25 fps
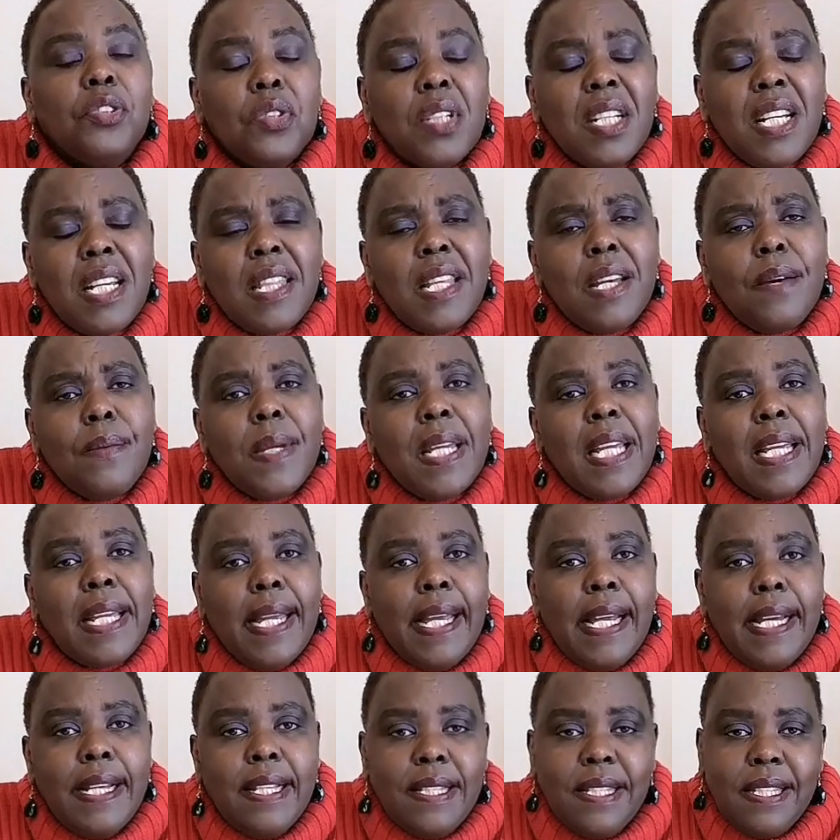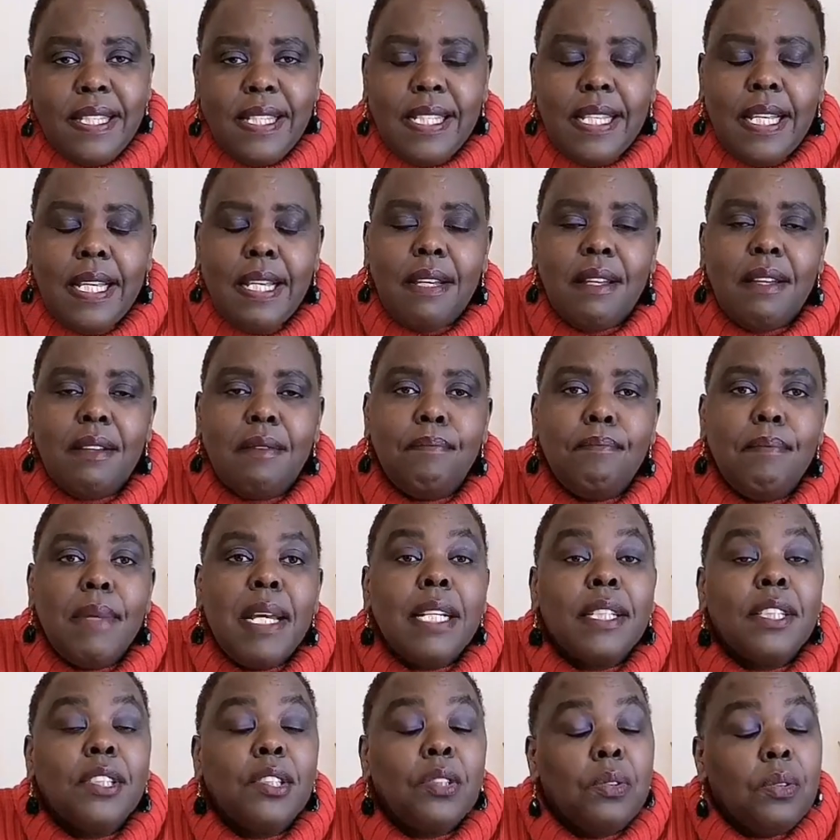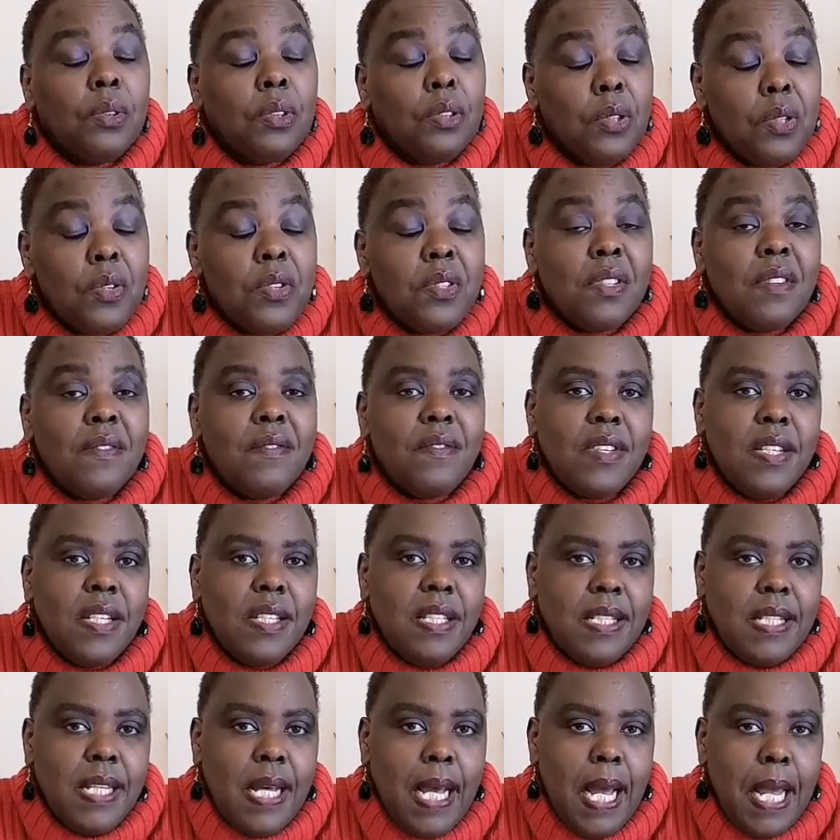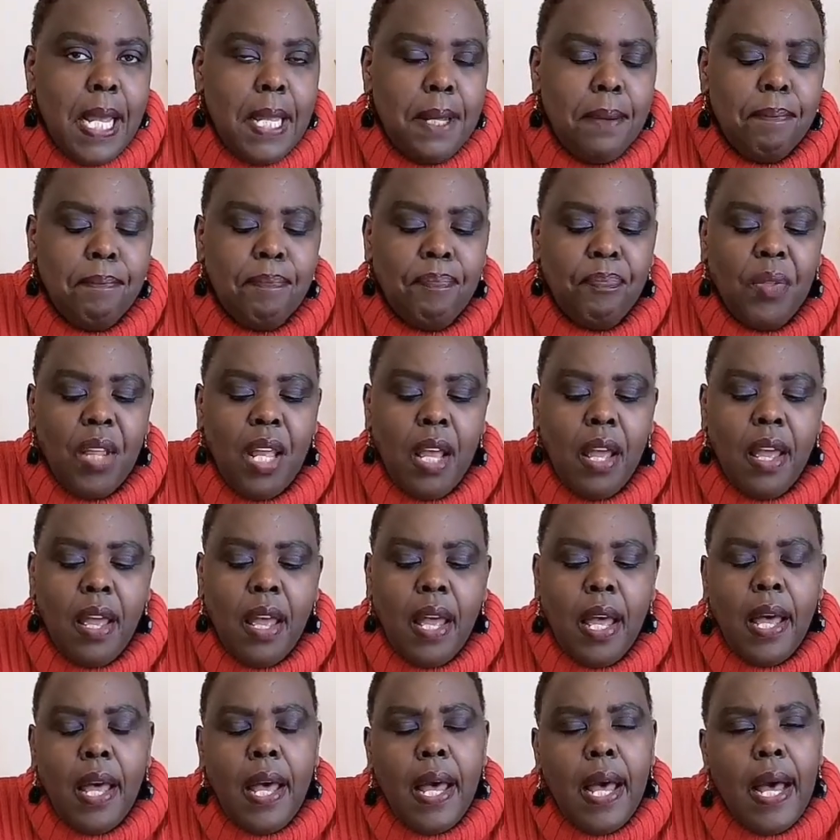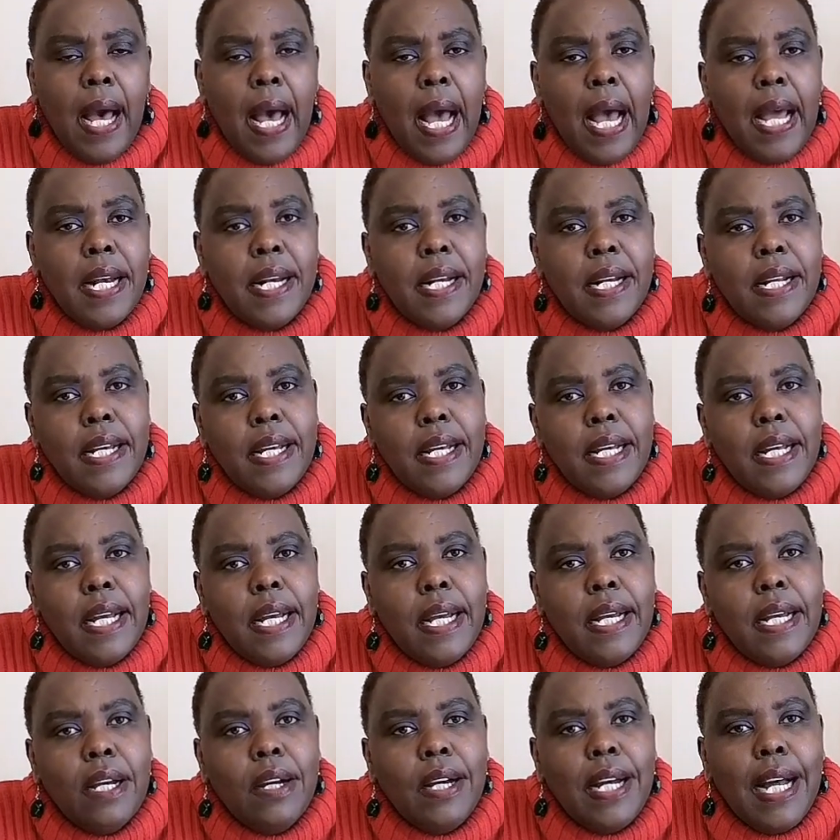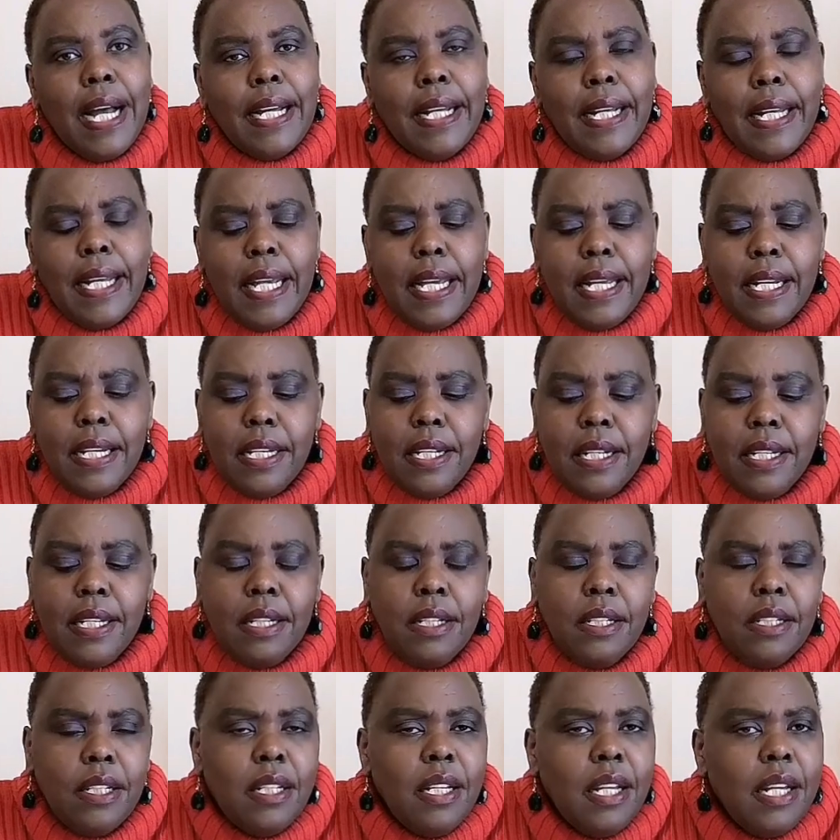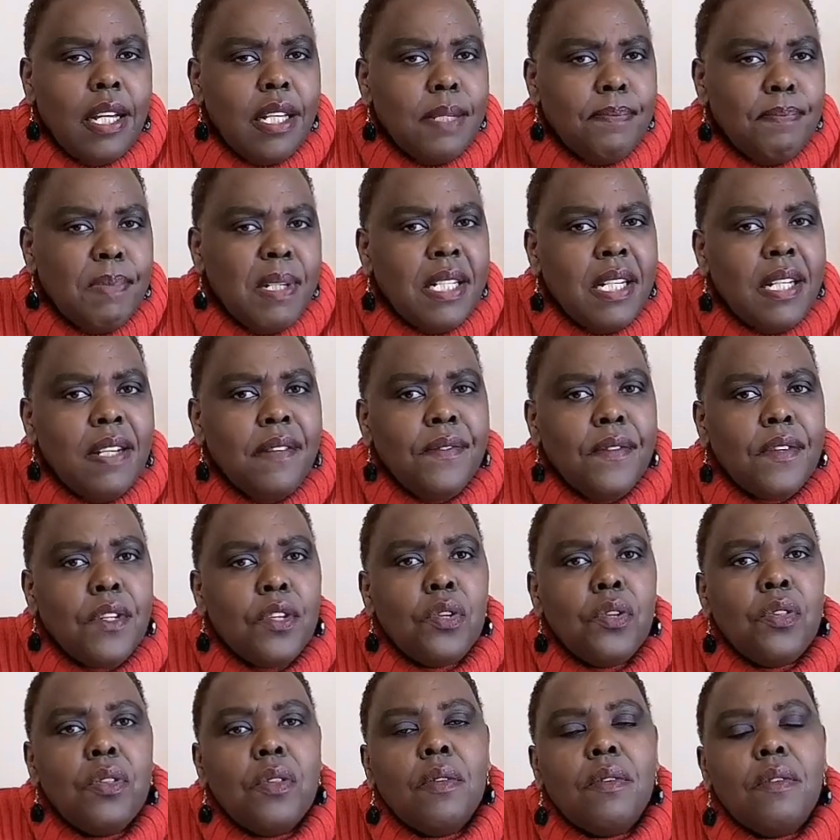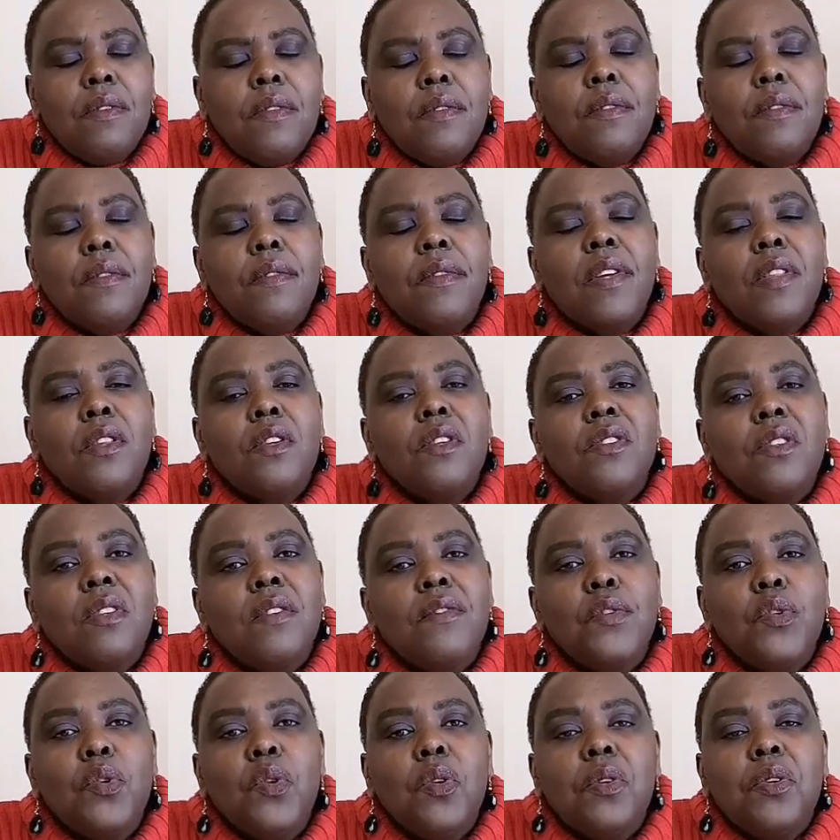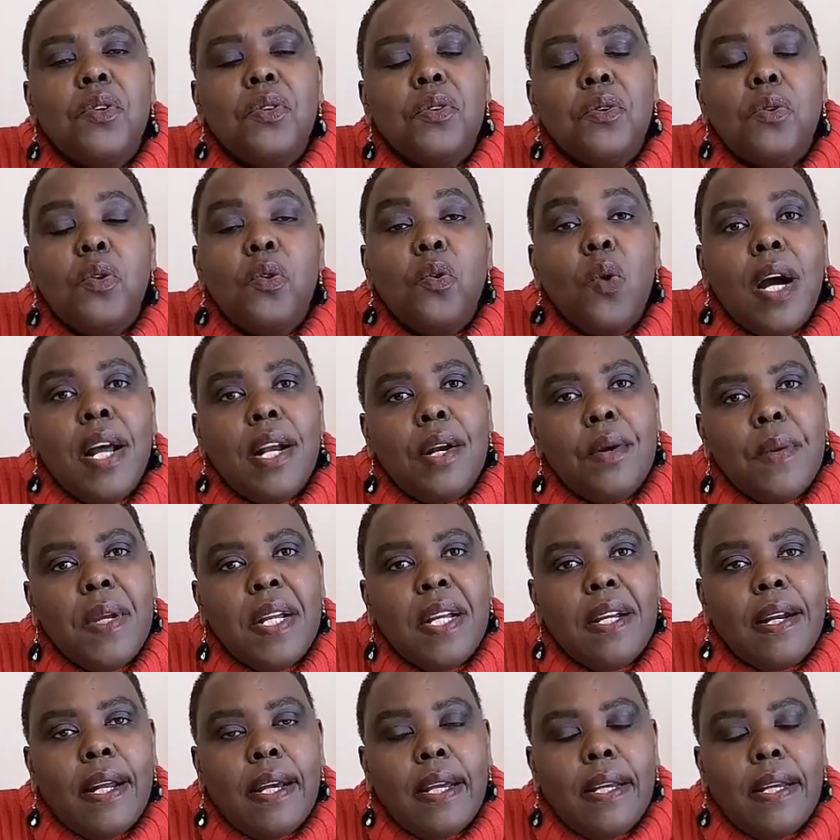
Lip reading: during the weekends, make use of this time. And again, especially for you, for those of you who are doing